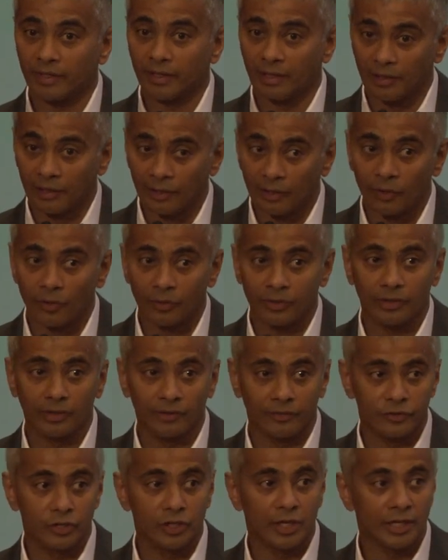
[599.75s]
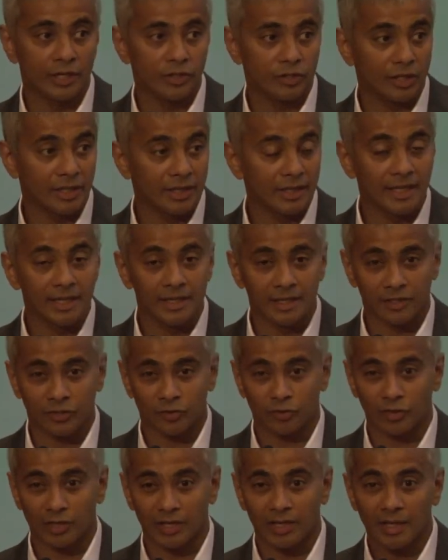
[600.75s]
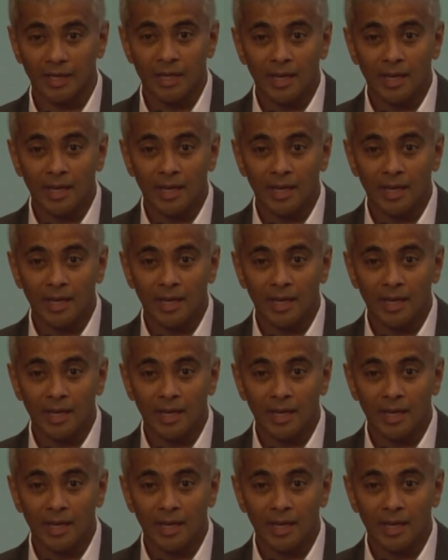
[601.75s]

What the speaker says: a lot of change in the industry.